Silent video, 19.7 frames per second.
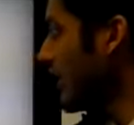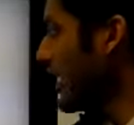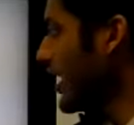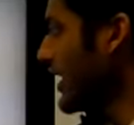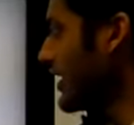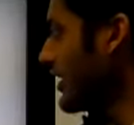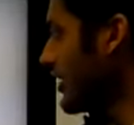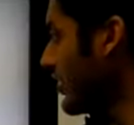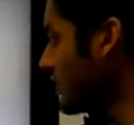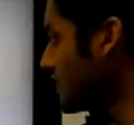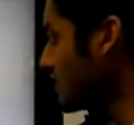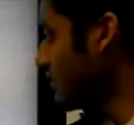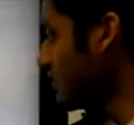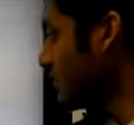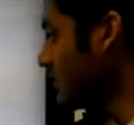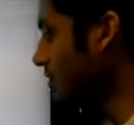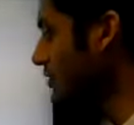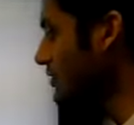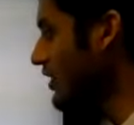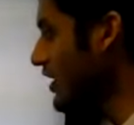and
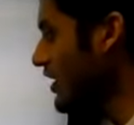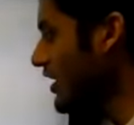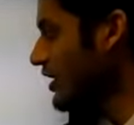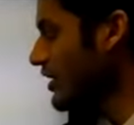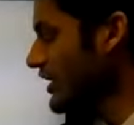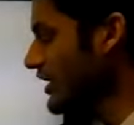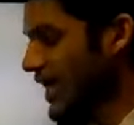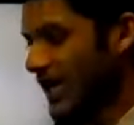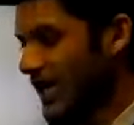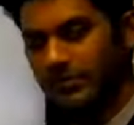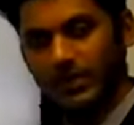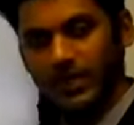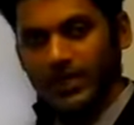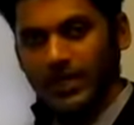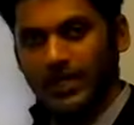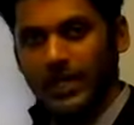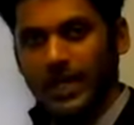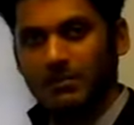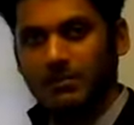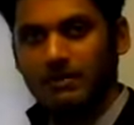also
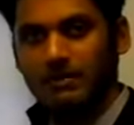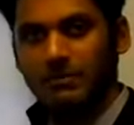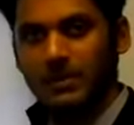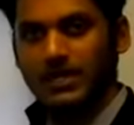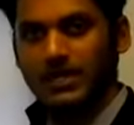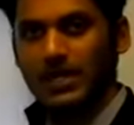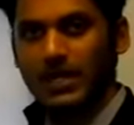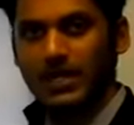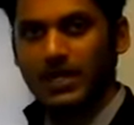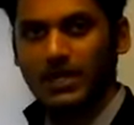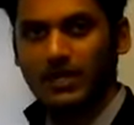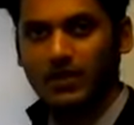calibrated APP gain